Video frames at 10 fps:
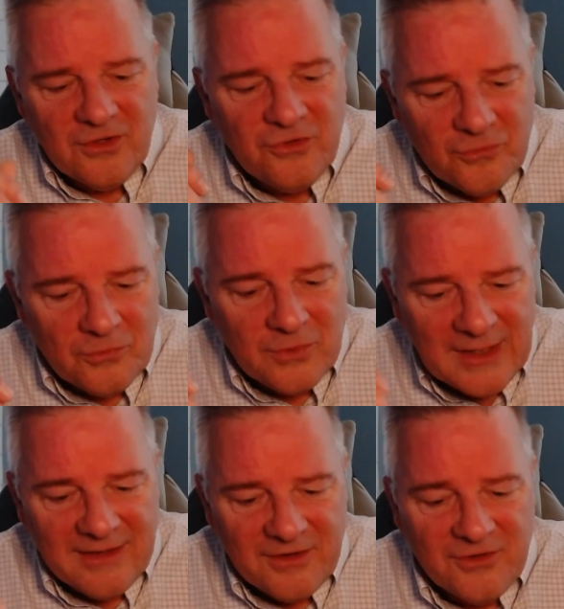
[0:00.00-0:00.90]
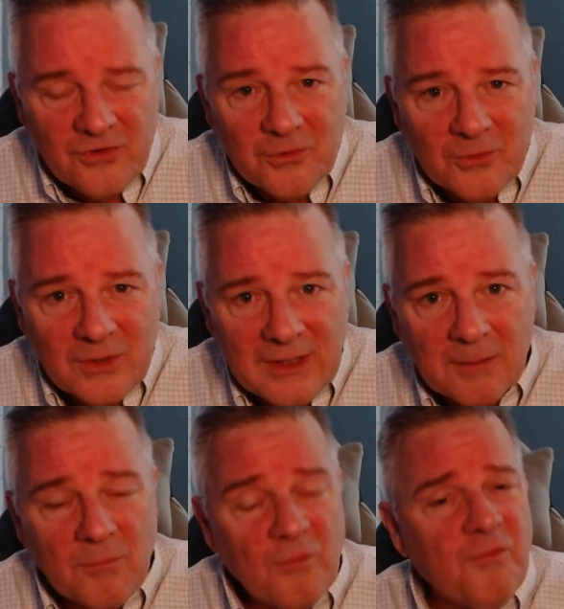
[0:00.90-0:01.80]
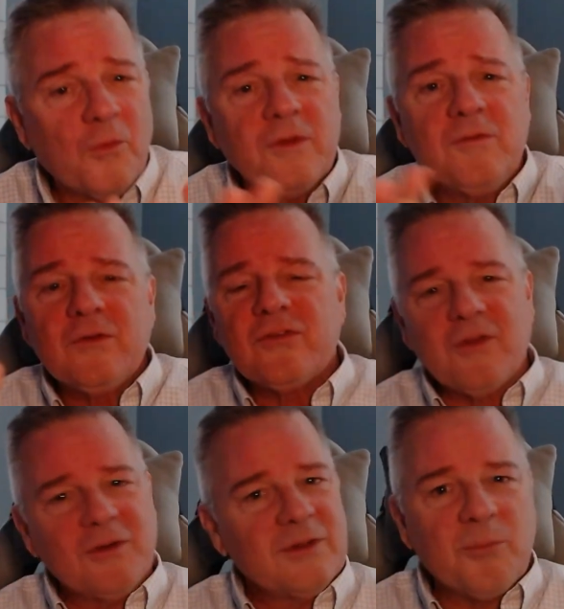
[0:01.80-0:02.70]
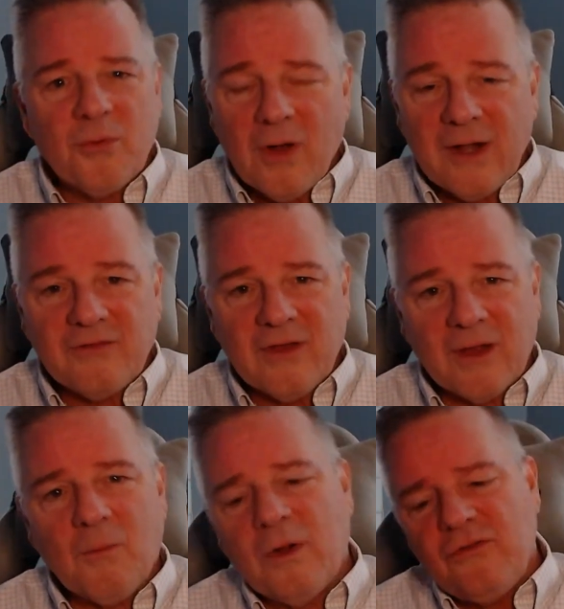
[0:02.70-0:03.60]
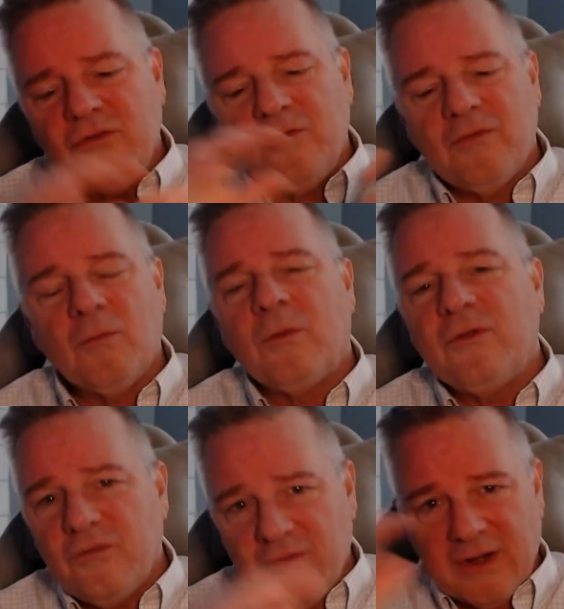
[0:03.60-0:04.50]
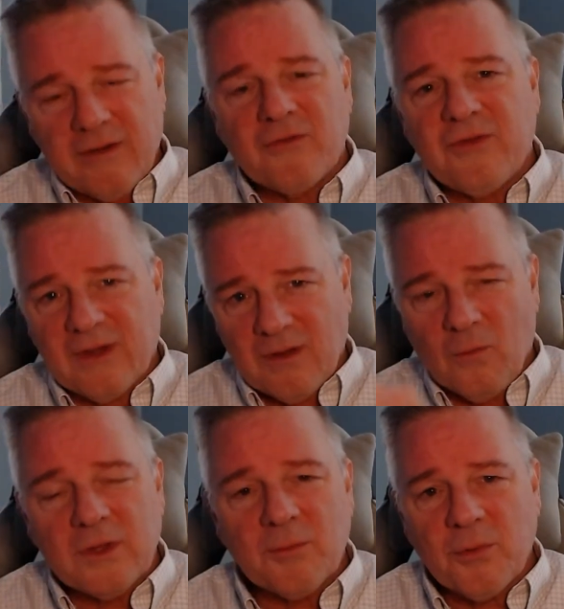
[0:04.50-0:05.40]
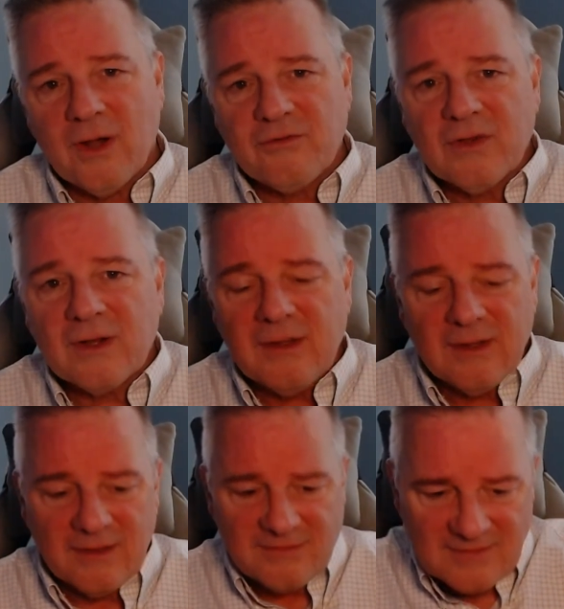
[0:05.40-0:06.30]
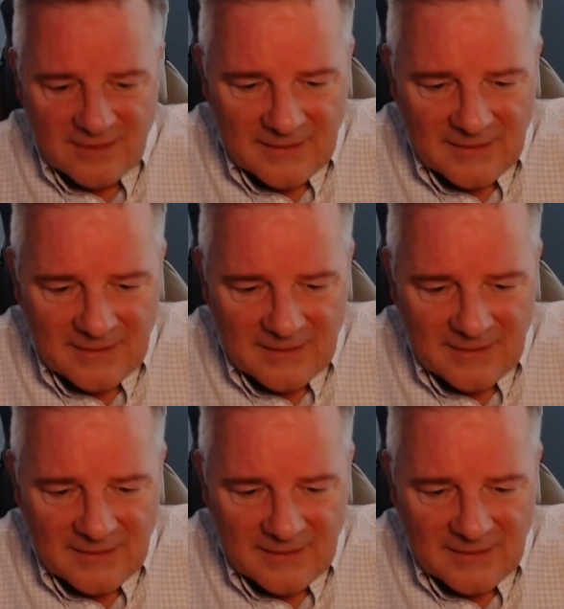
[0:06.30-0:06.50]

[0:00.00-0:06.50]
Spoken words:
you need to do before you even start the project, once you've got an understanding of what the project is,